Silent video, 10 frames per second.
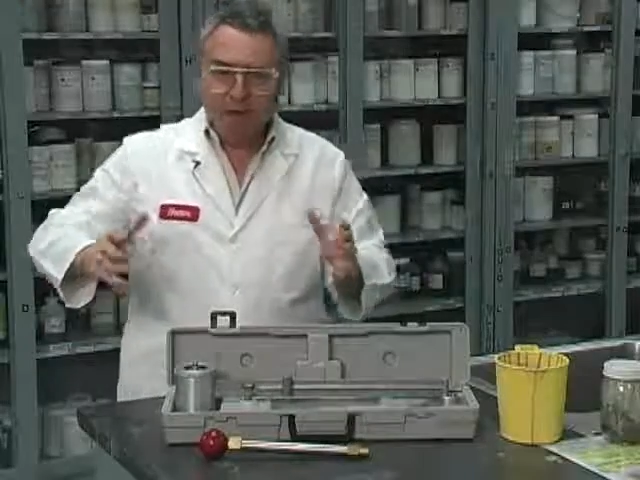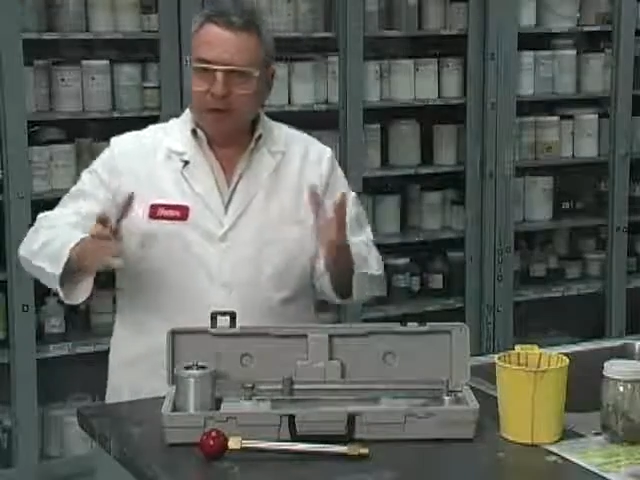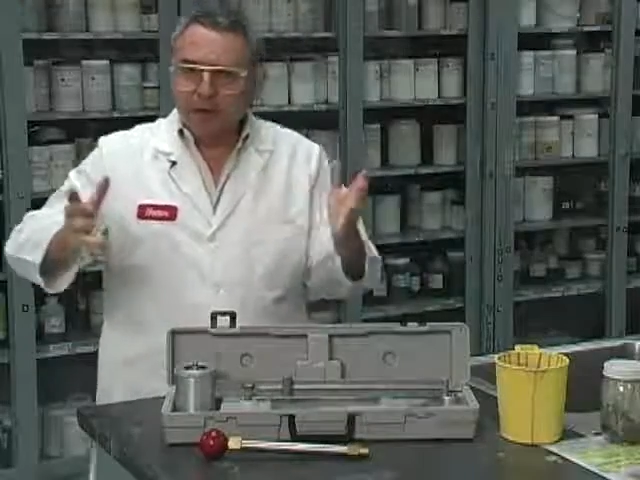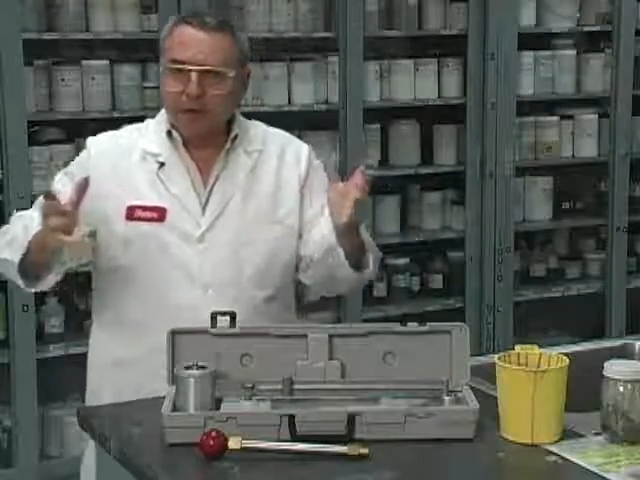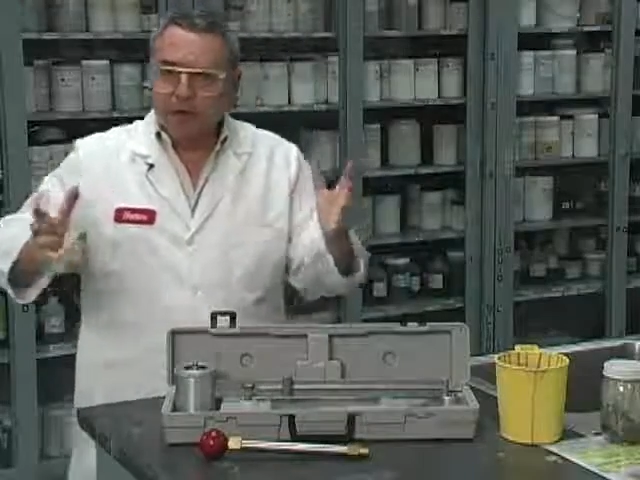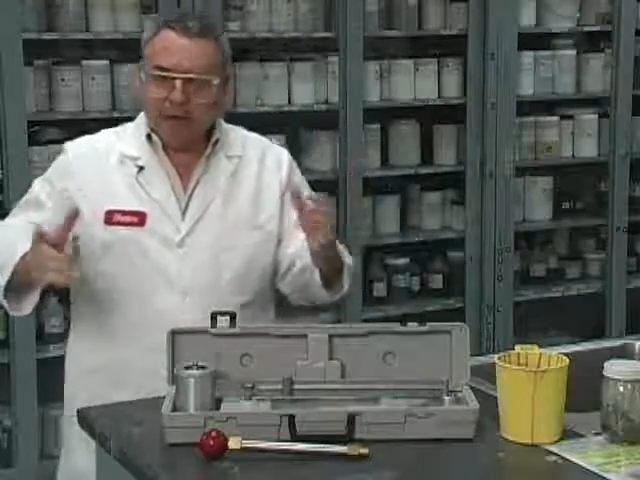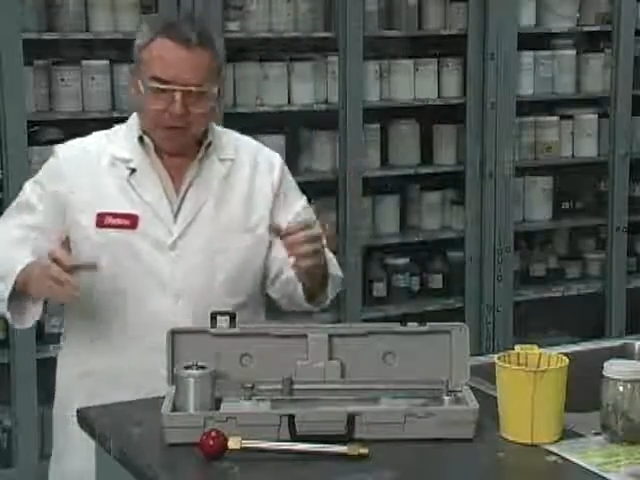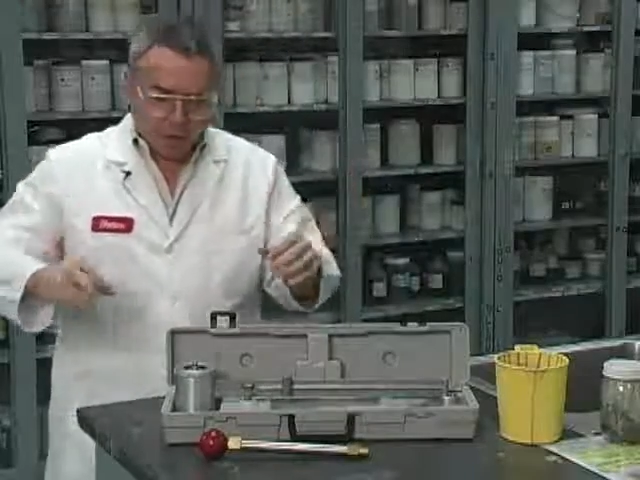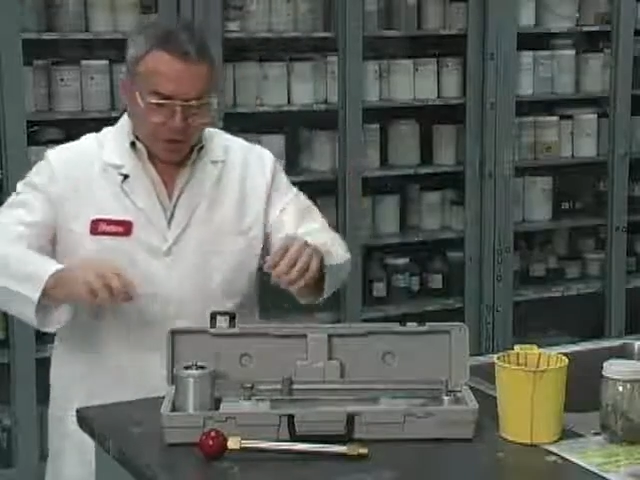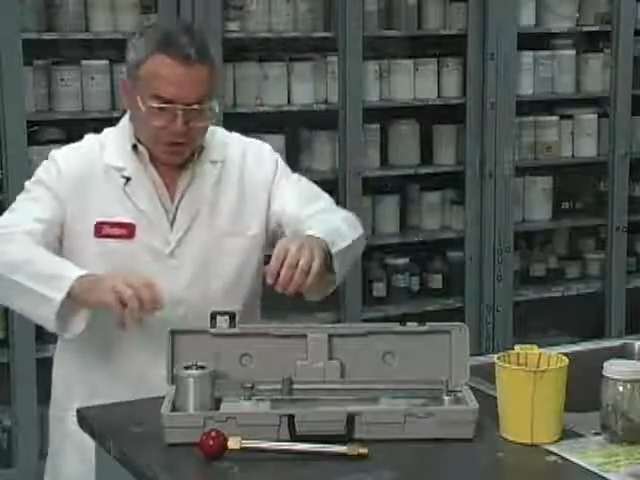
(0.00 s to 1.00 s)
Use any
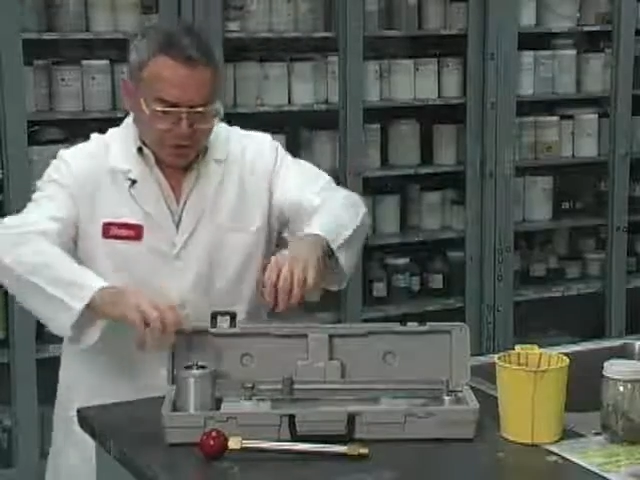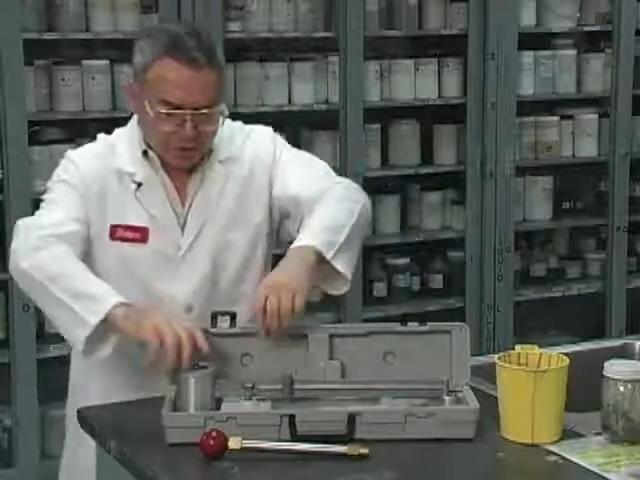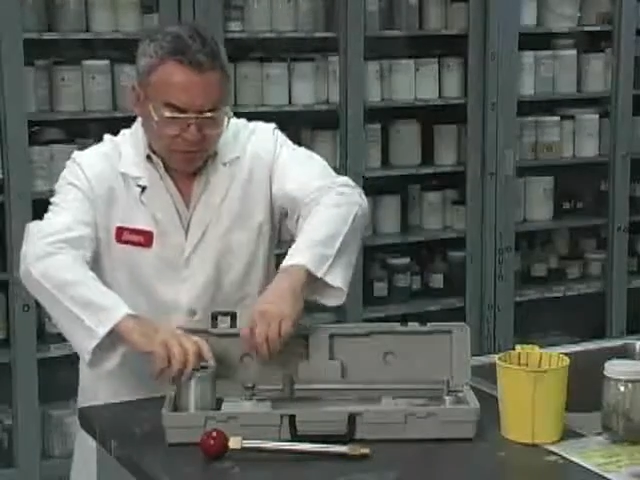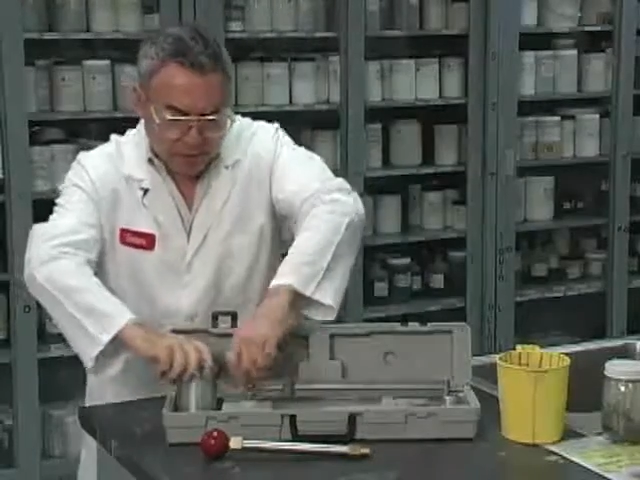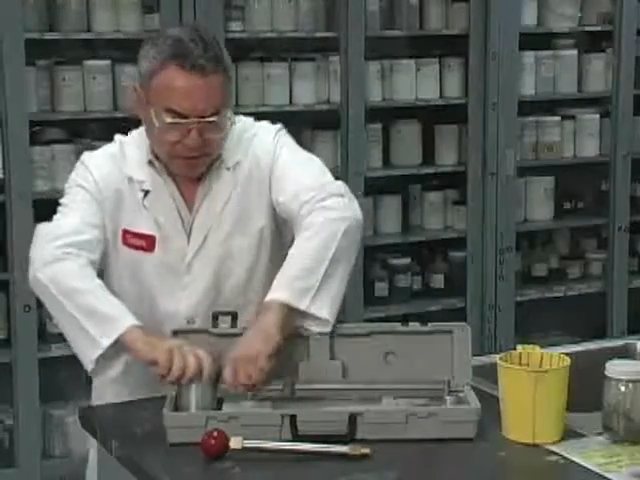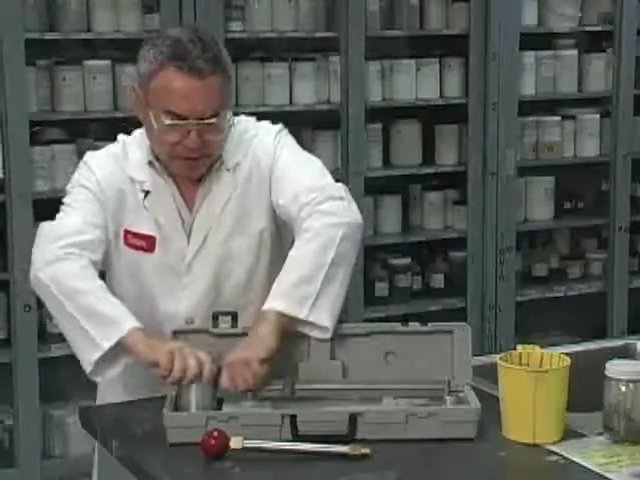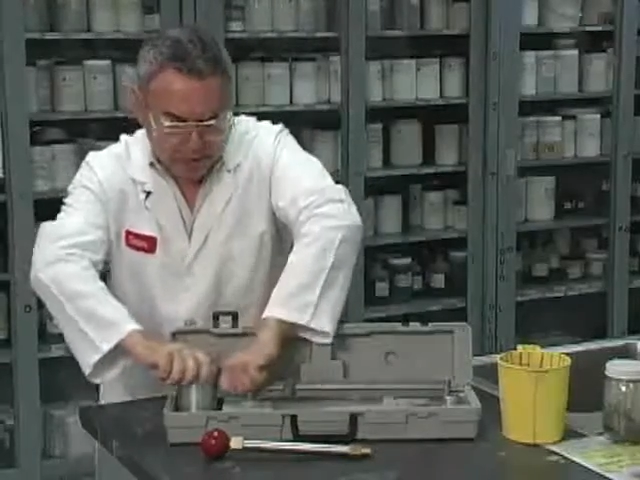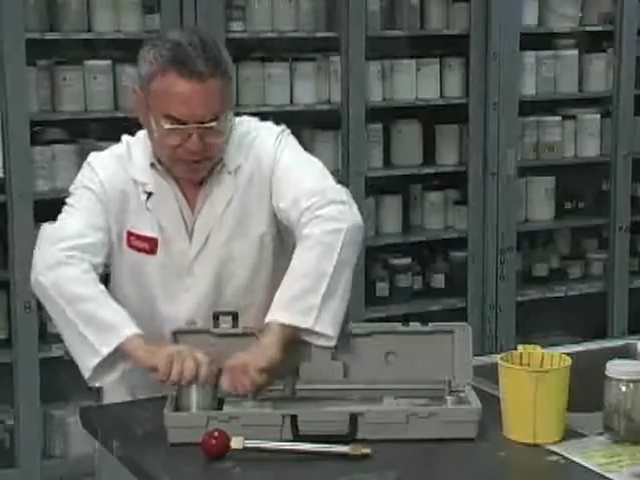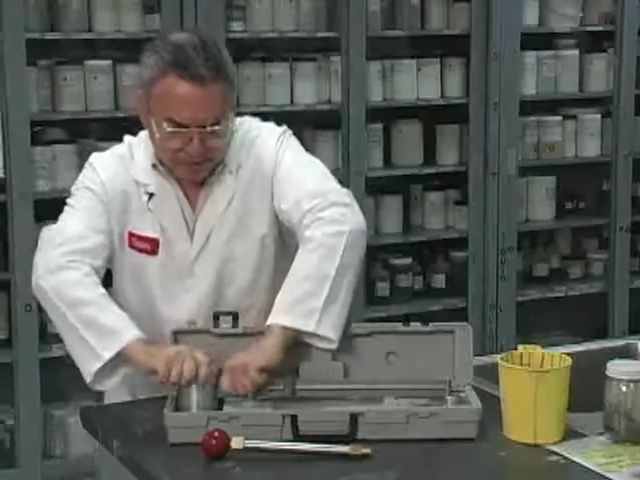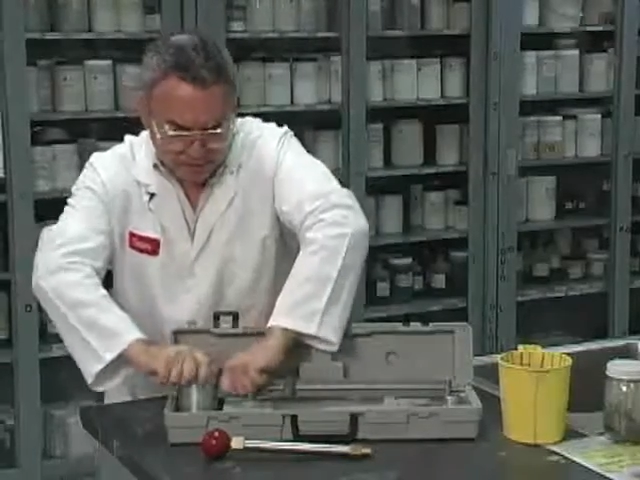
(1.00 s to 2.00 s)
tool just with your hands.